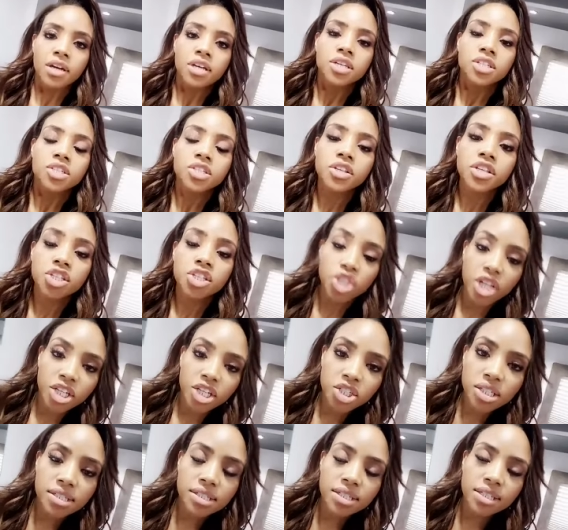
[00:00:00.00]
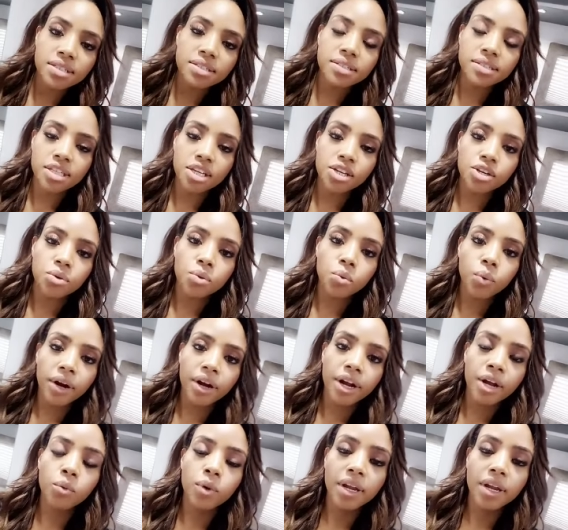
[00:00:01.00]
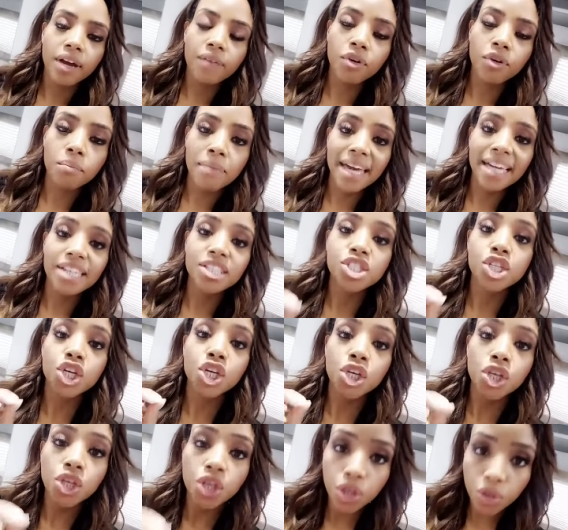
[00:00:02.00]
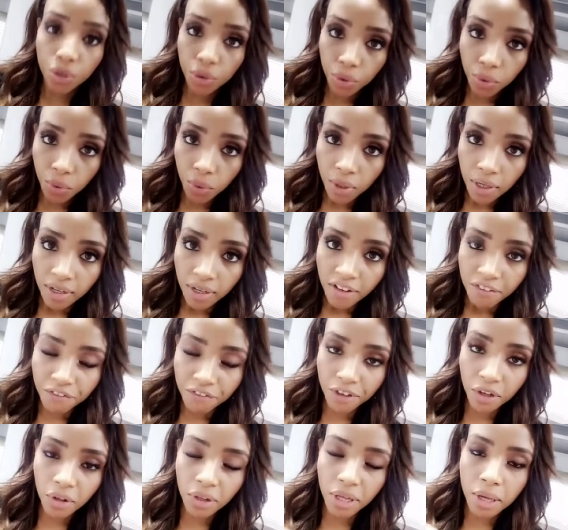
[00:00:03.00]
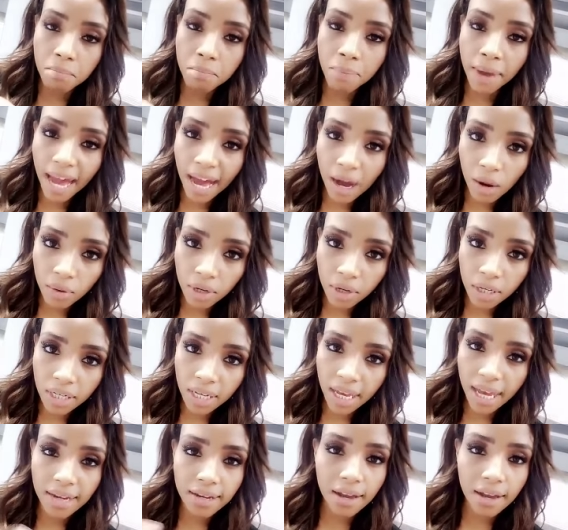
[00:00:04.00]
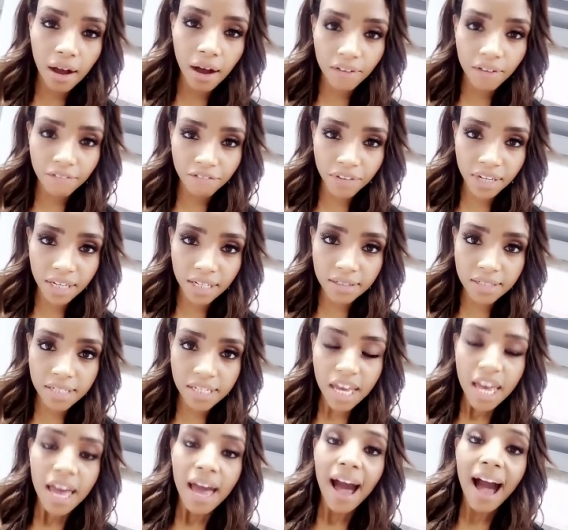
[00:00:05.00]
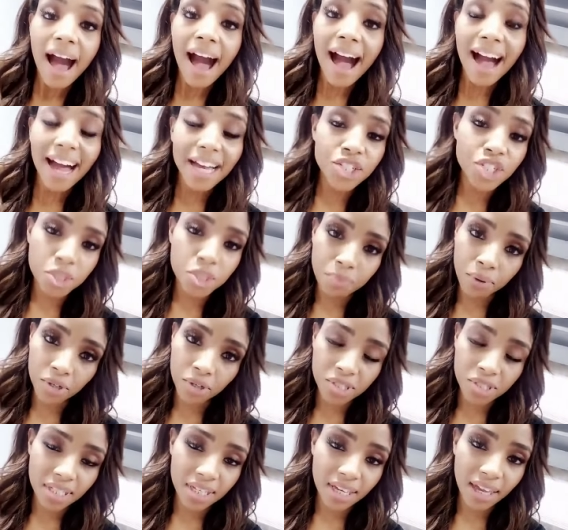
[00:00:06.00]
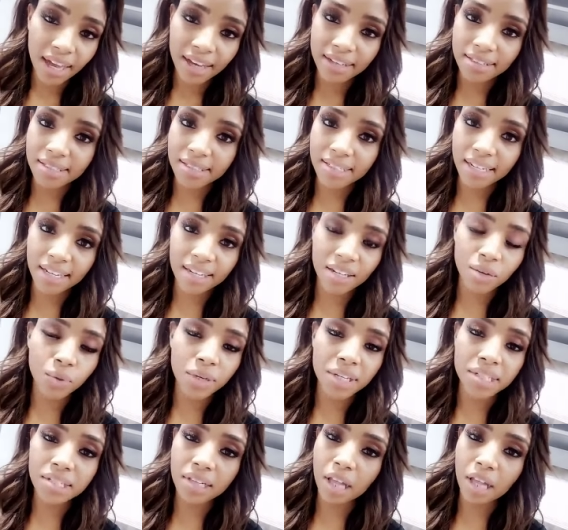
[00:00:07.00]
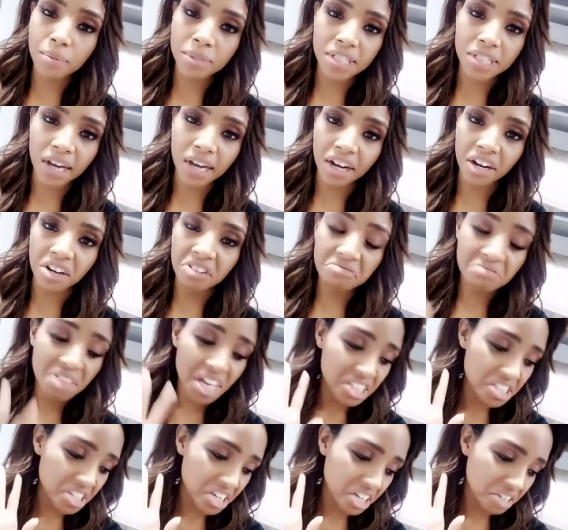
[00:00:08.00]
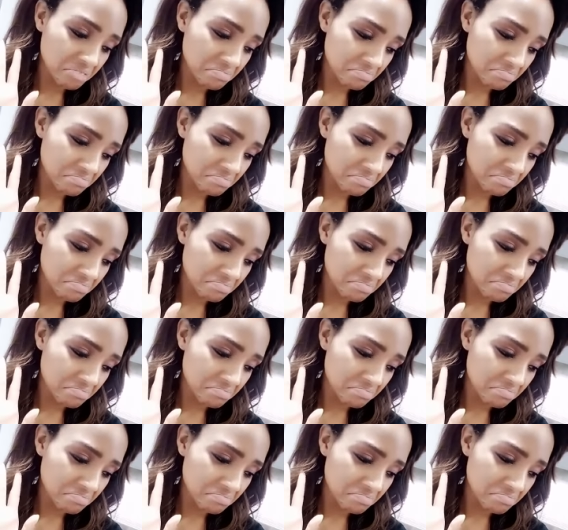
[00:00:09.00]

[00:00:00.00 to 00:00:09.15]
So the judges need to see you wearing whatever makes you feel empowered and confident. I just personally can't stand it when it's club attire. That's it.